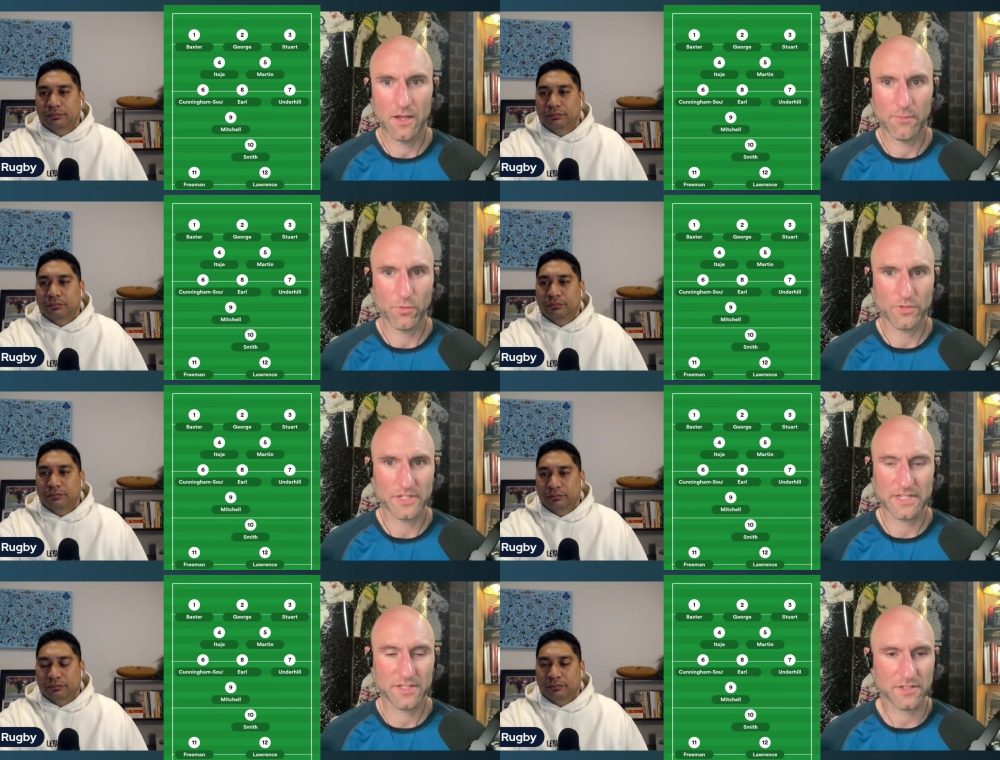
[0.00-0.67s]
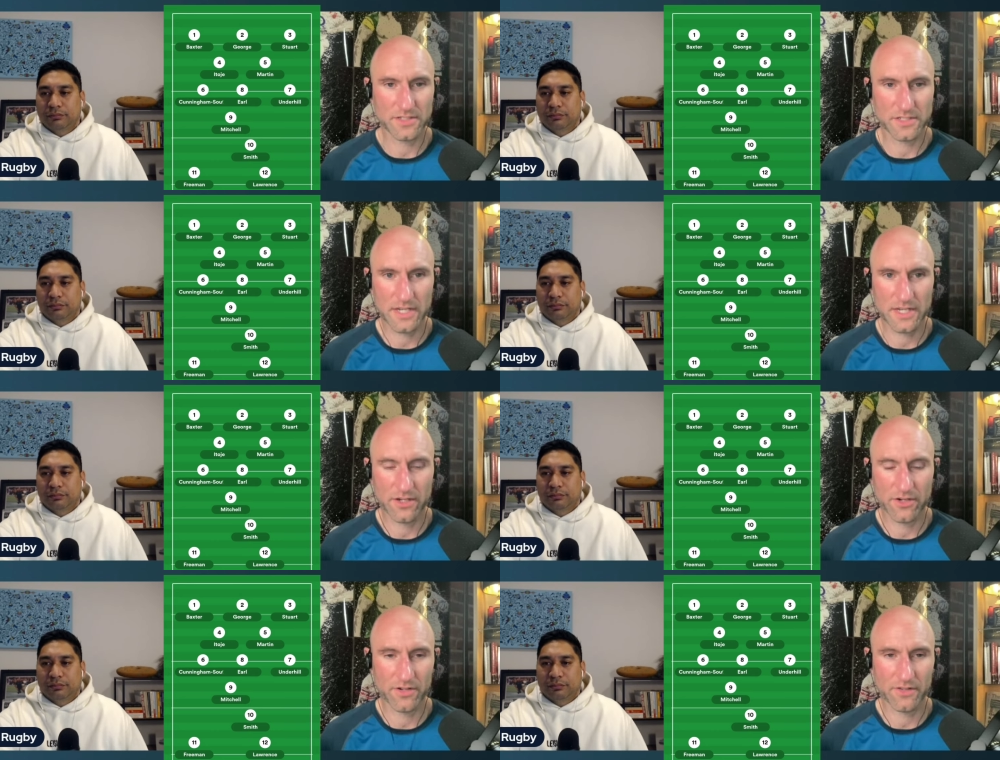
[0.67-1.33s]
Speaker 1: um, or distance
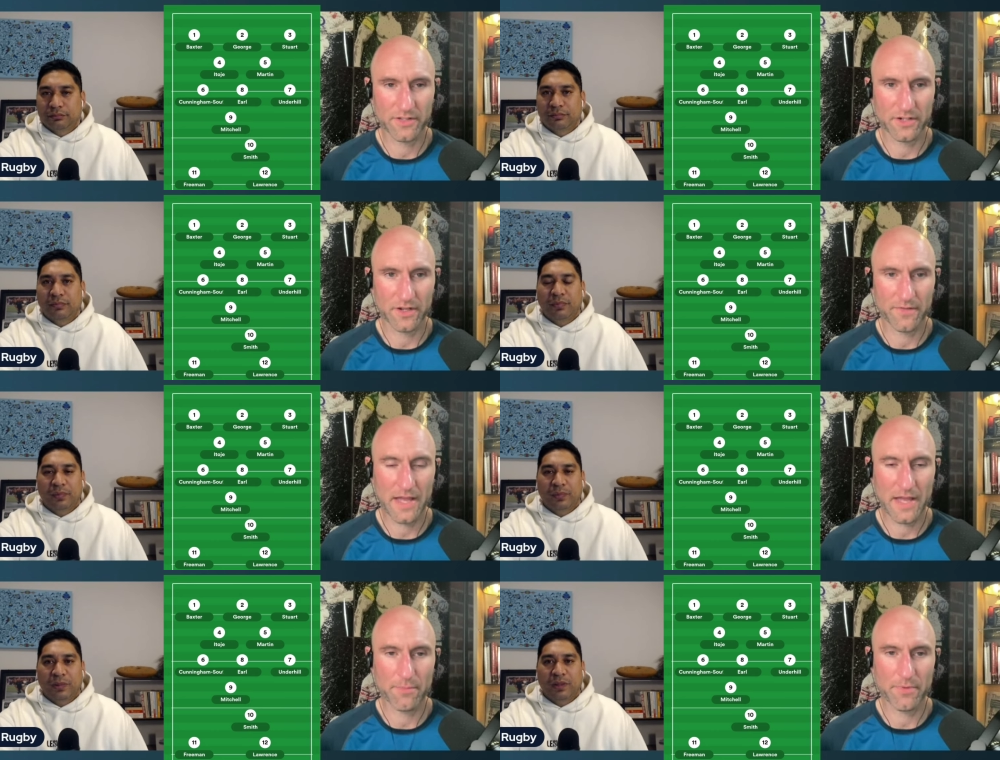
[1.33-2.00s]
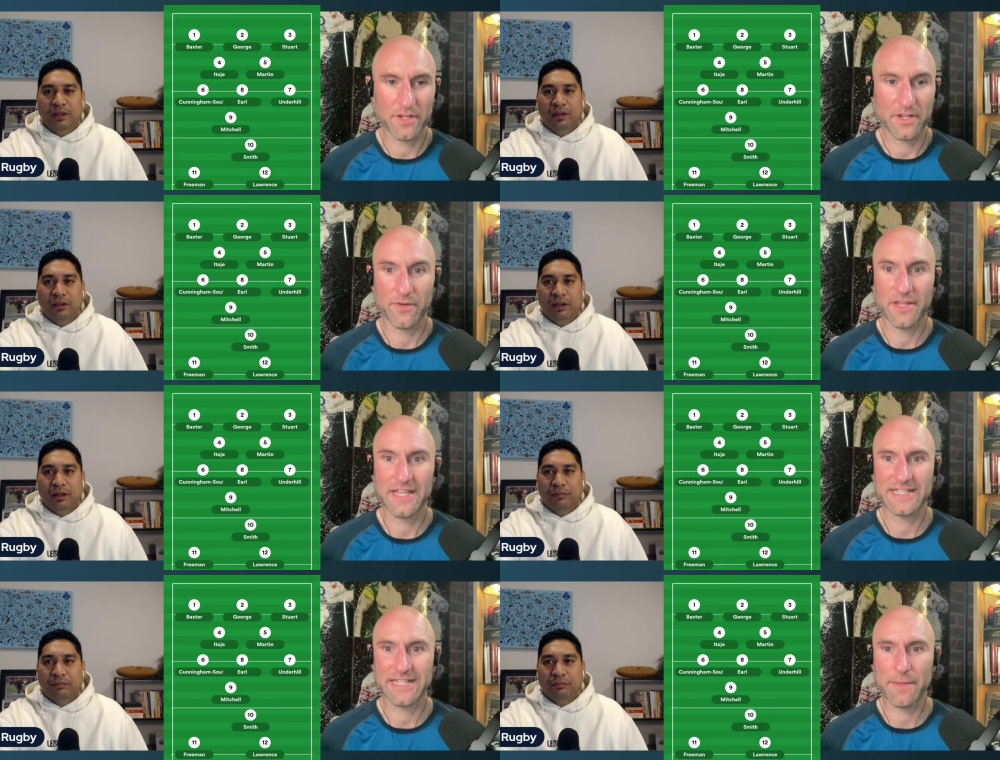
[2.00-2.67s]
kicking or anything like that, but you know
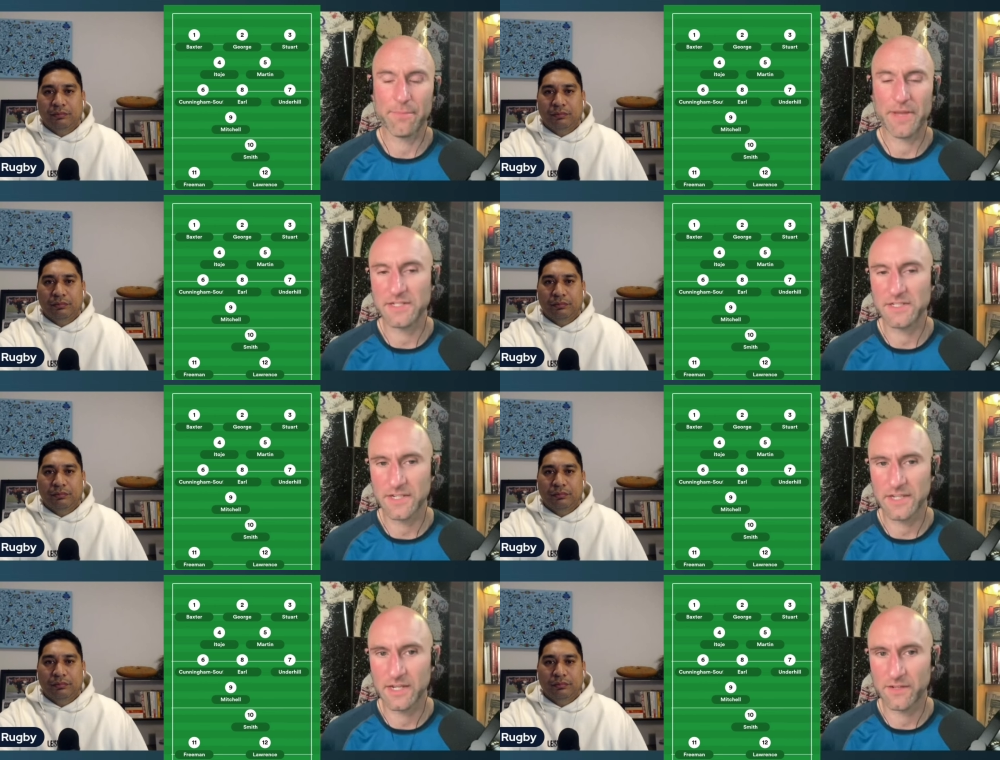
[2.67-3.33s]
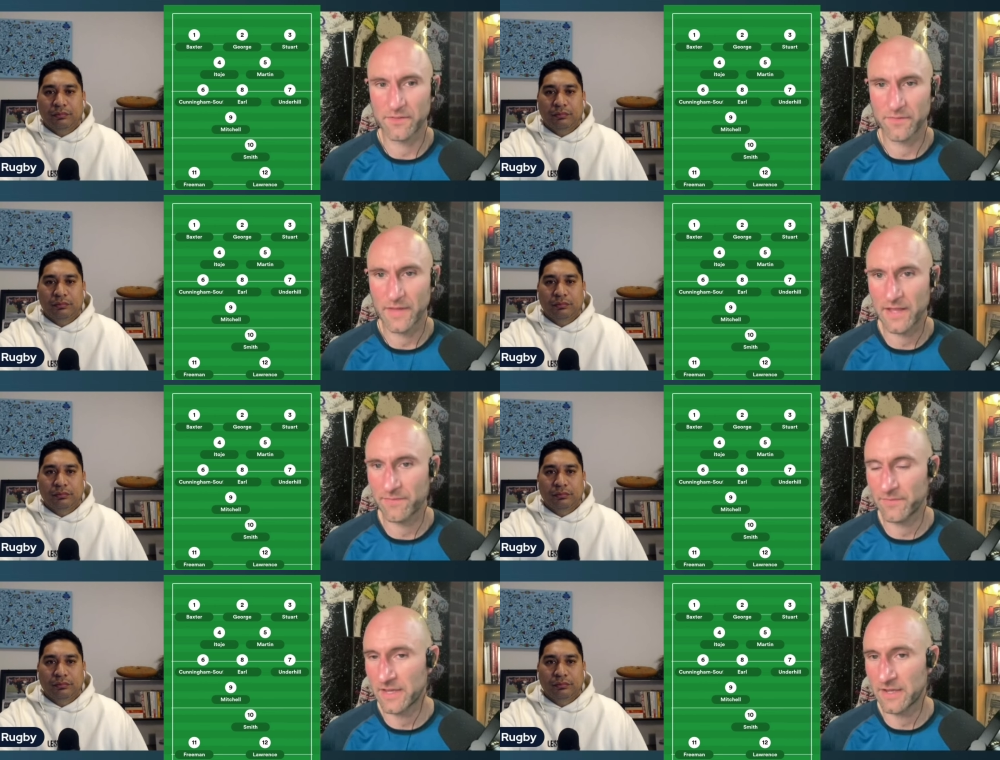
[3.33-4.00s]
he is a better kicker
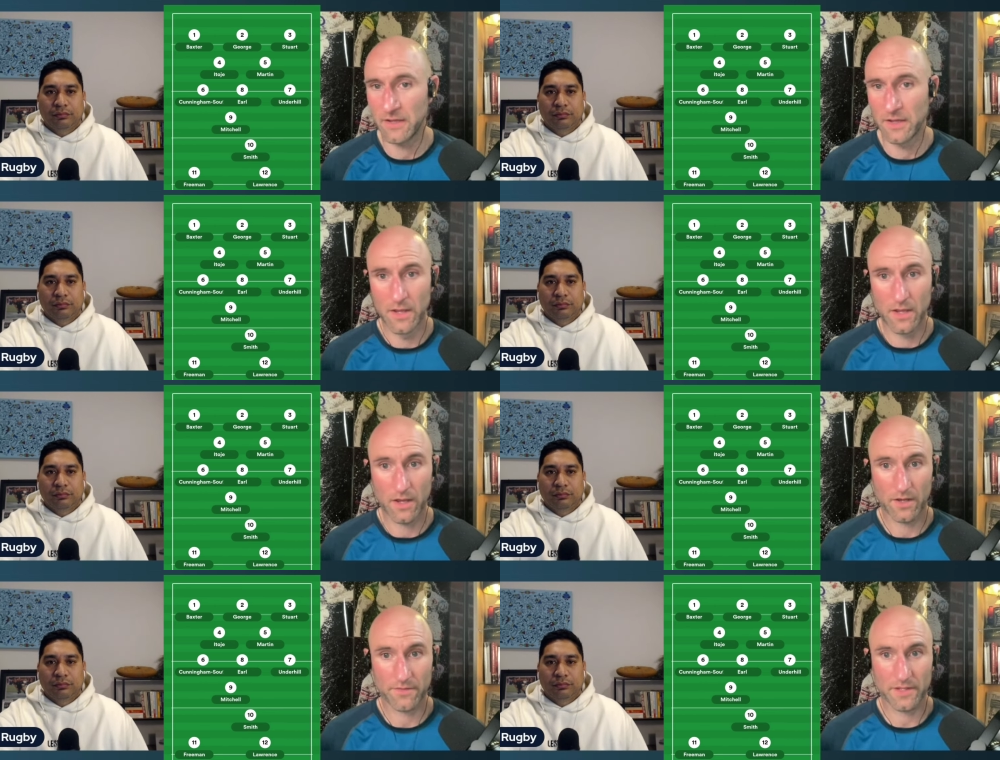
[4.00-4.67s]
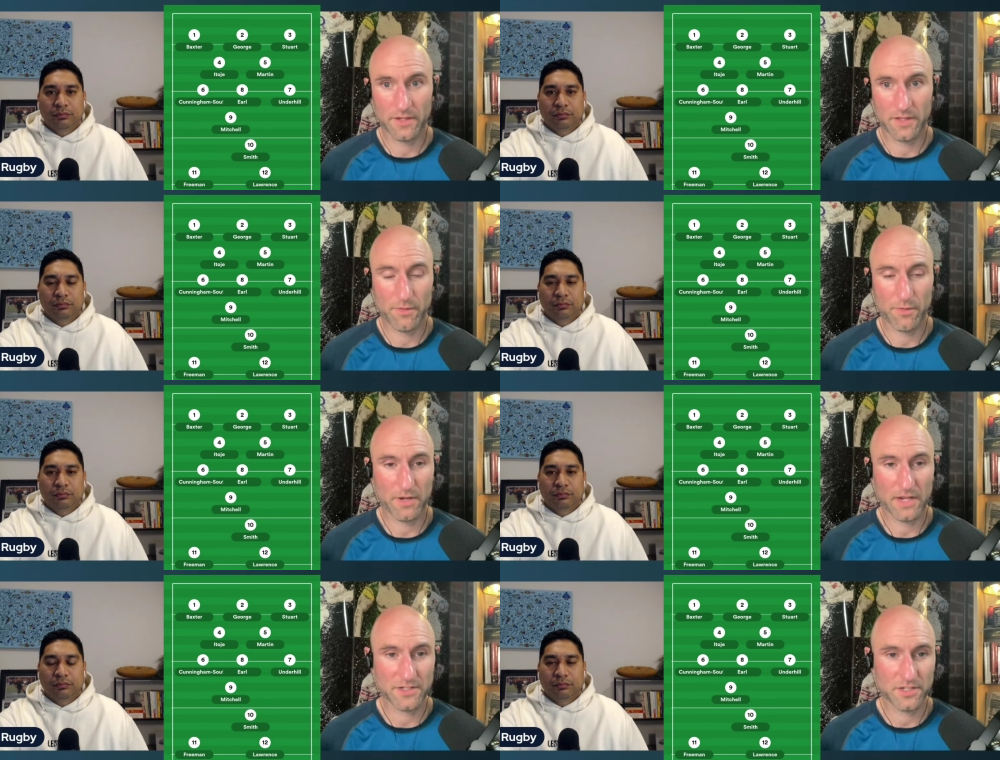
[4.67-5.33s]
than that. I think there
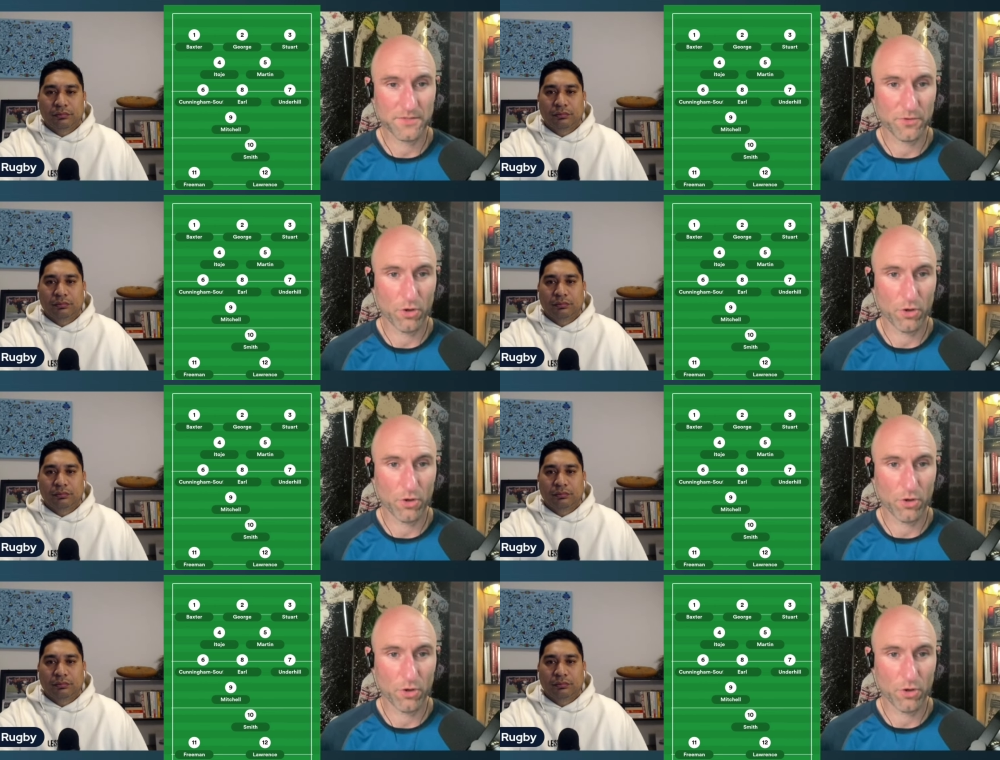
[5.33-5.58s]
were plenty of